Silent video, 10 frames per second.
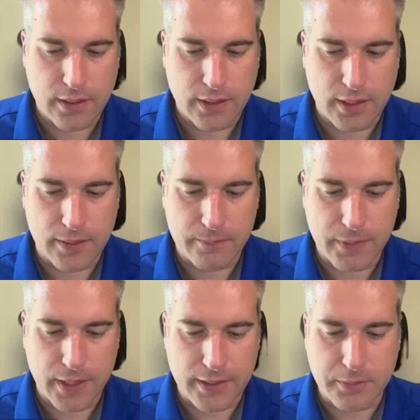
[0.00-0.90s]

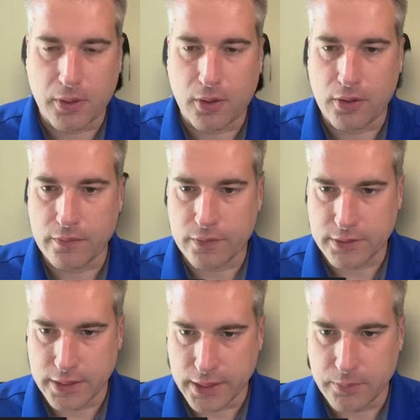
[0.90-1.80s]
as a part of their
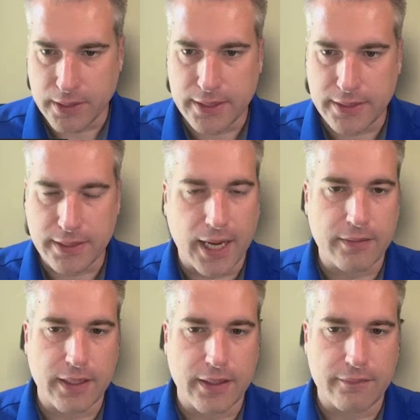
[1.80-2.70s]
team.
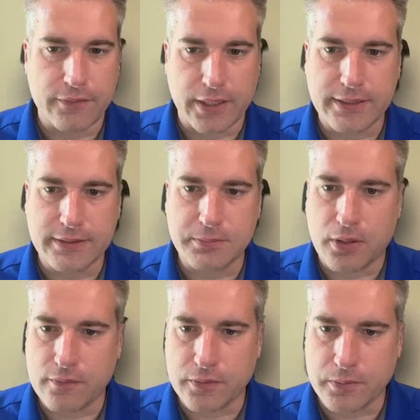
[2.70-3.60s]
I feel like he's
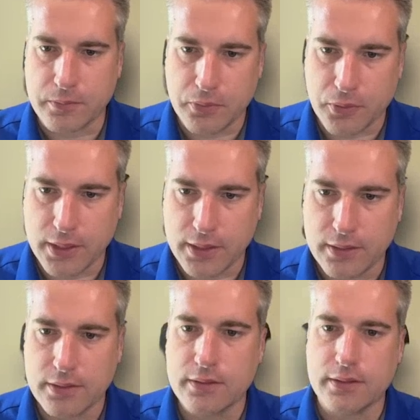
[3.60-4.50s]
part of an employee.
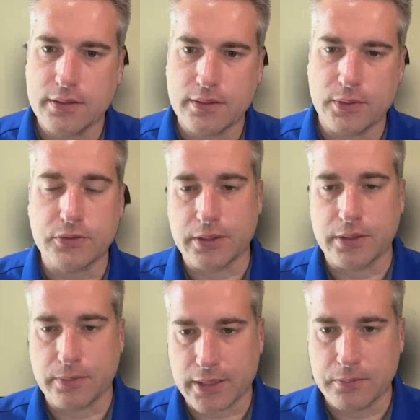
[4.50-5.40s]
We treat
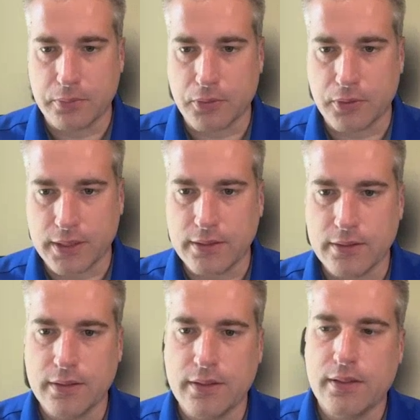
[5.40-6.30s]
him like an employee.
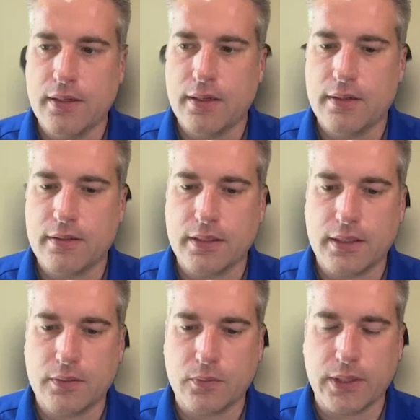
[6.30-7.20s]

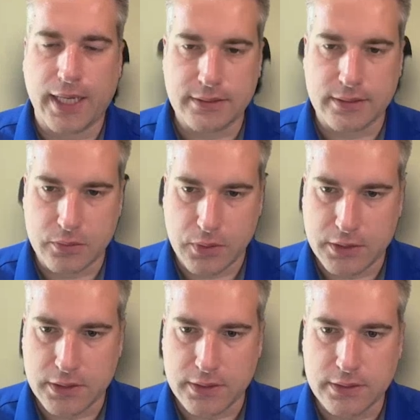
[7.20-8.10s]
We ask him
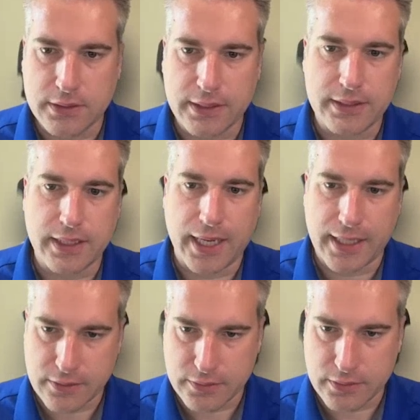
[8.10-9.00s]
questions. He
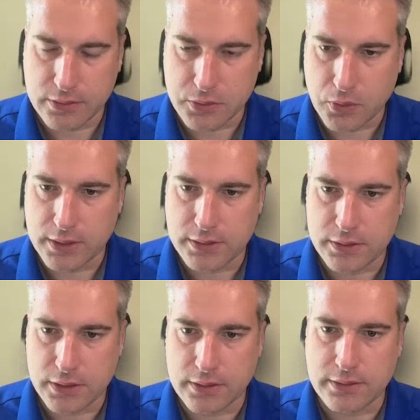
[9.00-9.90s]
answers the
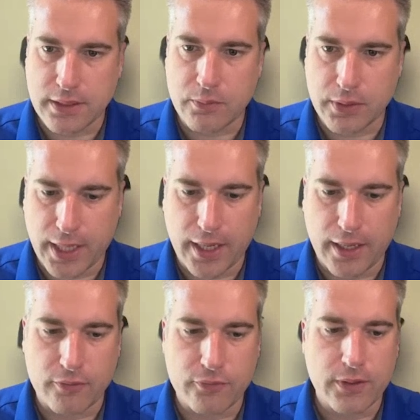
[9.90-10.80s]
questions that we
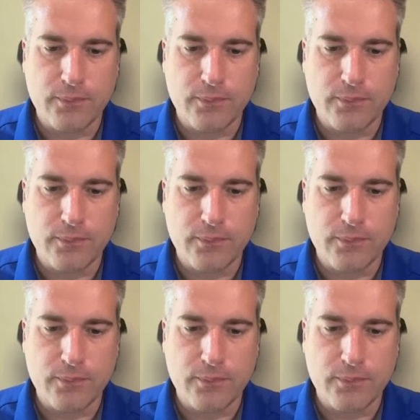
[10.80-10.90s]
have.